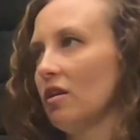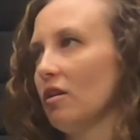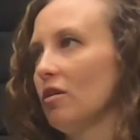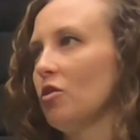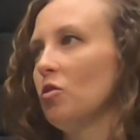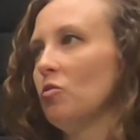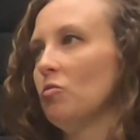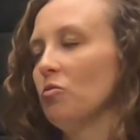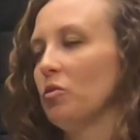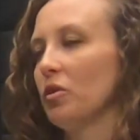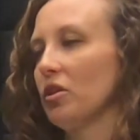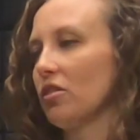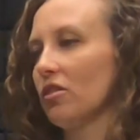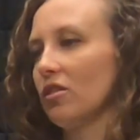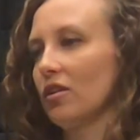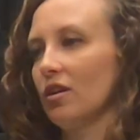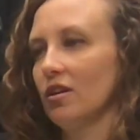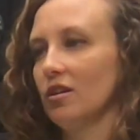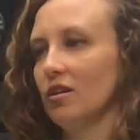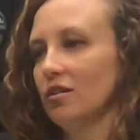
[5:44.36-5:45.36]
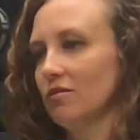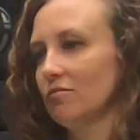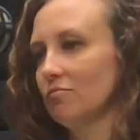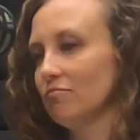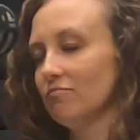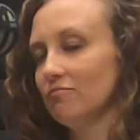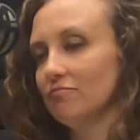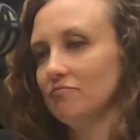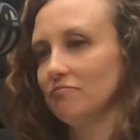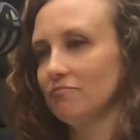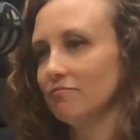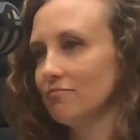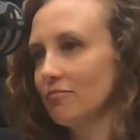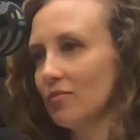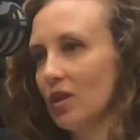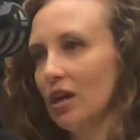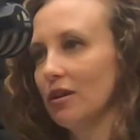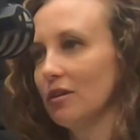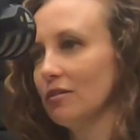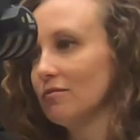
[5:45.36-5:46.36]
home with a
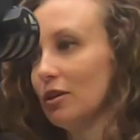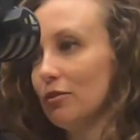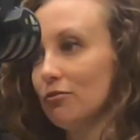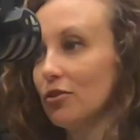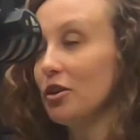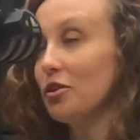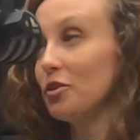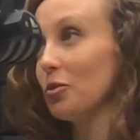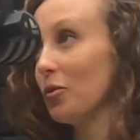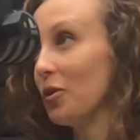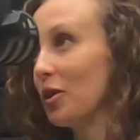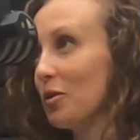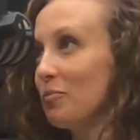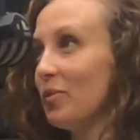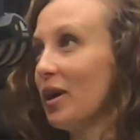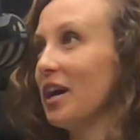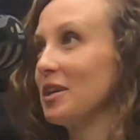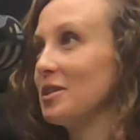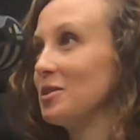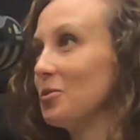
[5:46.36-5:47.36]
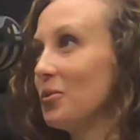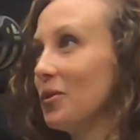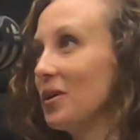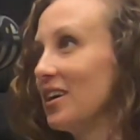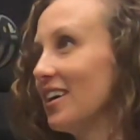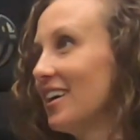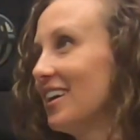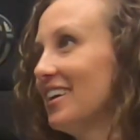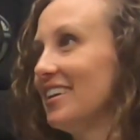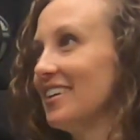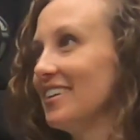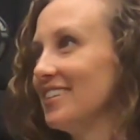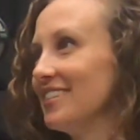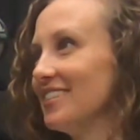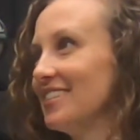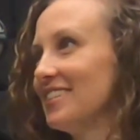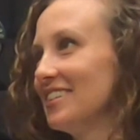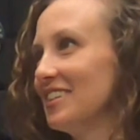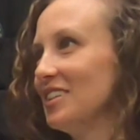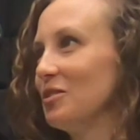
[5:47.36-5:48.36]
front door and a back door
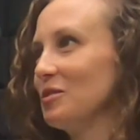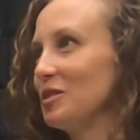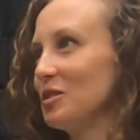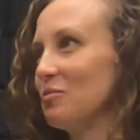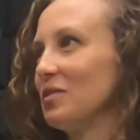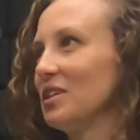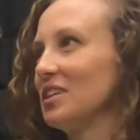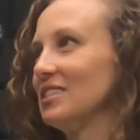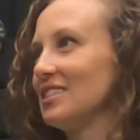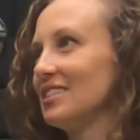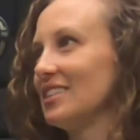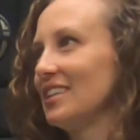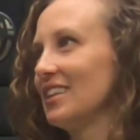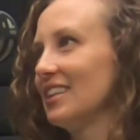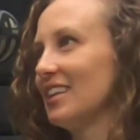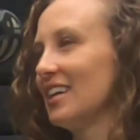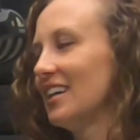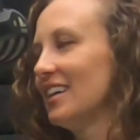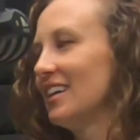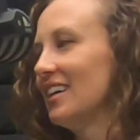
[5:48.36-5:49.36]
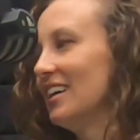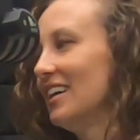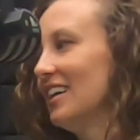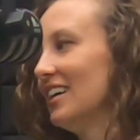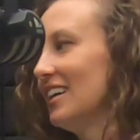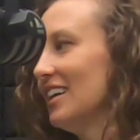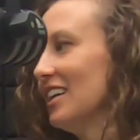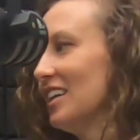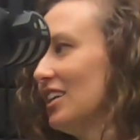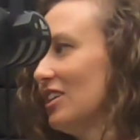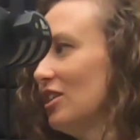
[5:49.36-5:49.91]
and, some things like that, mm-hmm.